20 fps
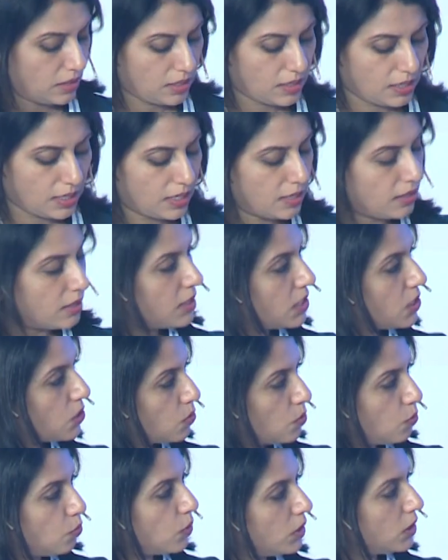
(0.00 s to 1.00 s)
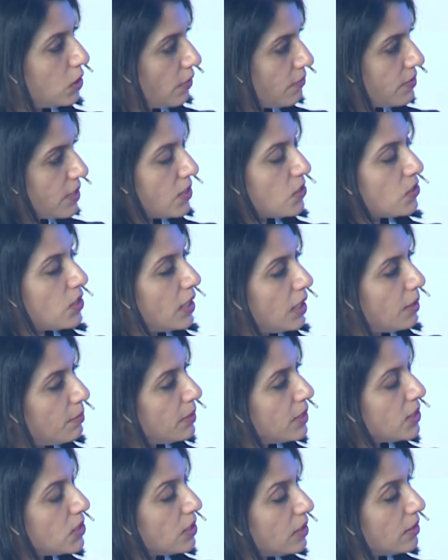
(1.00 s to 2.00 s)
in this world of
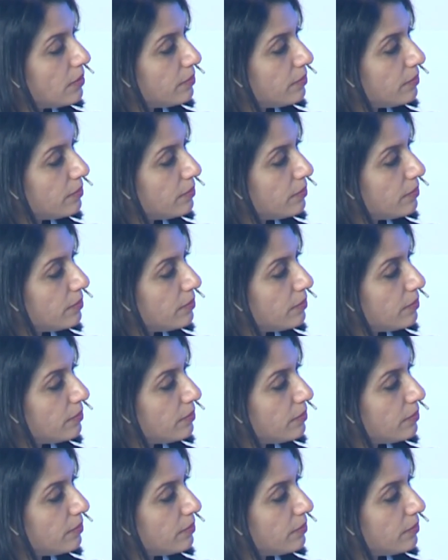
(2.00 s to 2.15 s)
sustainability?